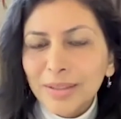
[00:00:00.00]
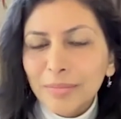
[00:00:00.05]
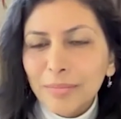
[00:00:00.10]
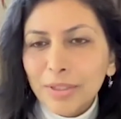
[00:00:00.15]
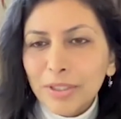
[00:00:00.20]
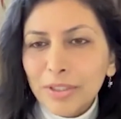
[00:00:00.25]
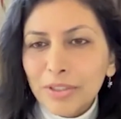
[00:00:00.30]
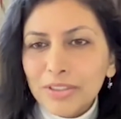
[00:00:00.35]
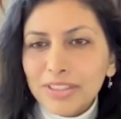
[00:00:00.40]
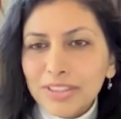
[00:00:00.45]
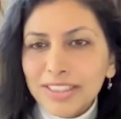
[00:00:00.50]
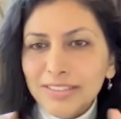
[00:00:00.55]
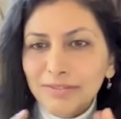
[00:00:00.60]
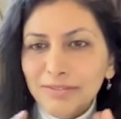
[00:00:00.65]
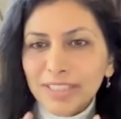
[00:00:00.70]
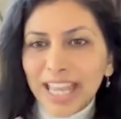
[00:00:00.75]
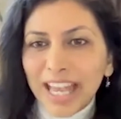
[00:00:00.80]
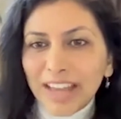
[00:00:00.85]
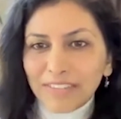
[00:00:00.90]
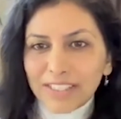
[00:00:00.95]
because
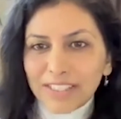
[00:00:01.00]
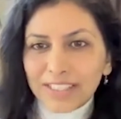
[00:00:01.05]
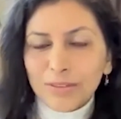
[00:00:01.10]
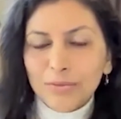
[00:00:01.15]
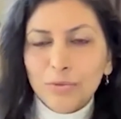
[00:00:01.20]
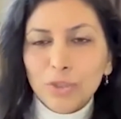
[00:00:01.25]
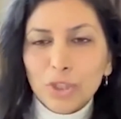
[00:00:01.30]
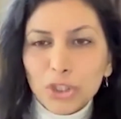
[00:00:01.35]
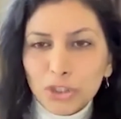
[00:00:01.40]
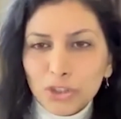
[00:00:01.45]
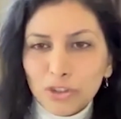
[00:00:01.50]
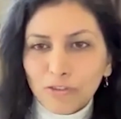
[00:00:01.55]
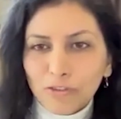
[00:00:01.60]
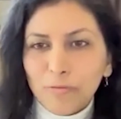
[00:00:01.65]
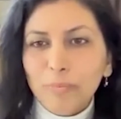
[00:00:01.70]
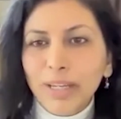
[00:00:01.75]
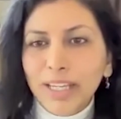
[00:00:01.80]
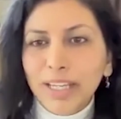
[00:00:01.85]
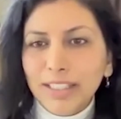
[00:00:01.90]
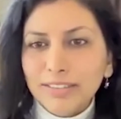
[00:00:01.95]
we have this aversion
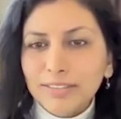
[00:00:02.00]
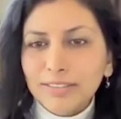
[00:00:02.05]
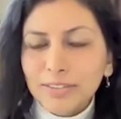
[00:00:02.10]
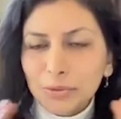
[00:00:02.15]
of pain.